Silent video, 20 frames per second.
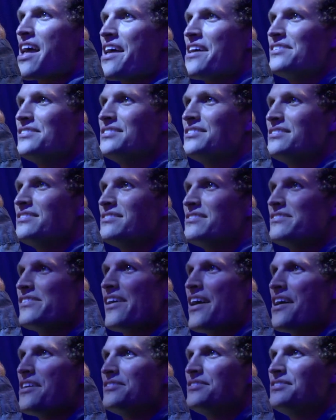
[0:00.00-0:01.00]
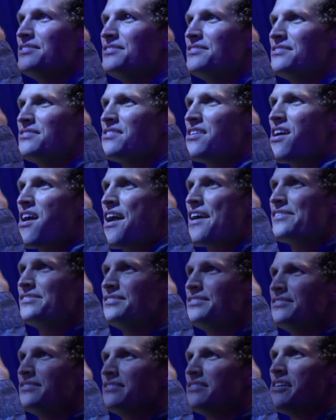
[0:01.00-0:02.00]
about money. And if
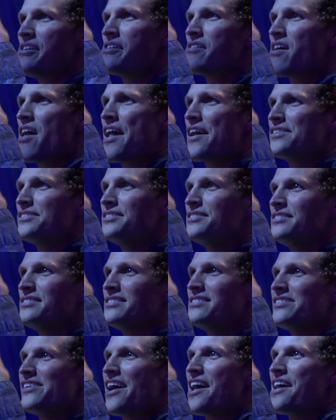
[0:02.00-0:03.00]
we as a company